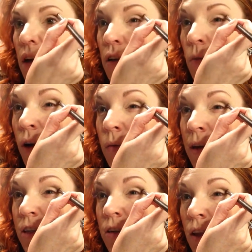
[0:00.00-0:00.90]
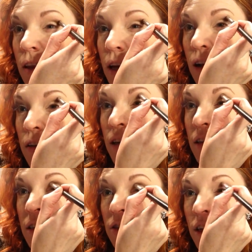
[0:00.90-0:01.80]
You want to make sure that the color
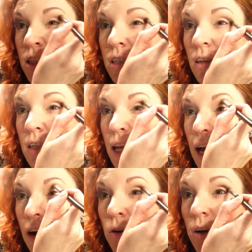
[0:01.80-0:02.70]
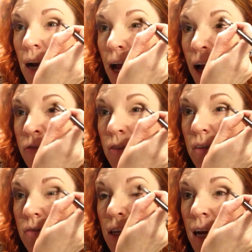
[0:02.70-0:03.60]
concentration is on the outer half
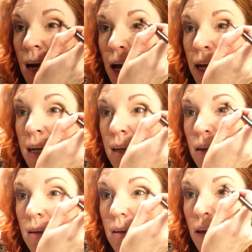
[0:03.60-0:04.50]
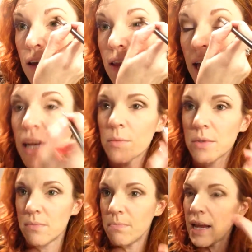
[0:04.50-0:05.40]
of the eye. That
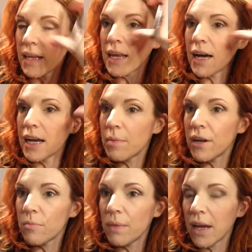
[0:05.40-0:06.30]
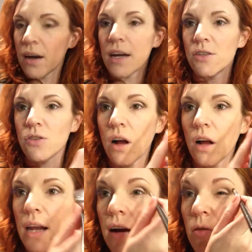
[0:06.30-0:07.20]
helps make the eye appear bigger and
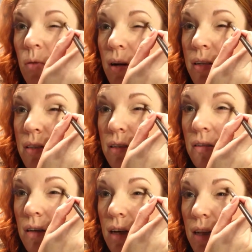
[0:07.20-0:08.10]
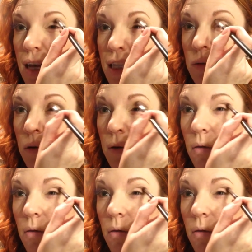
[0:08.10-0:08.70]
drawn outwards, and that's what we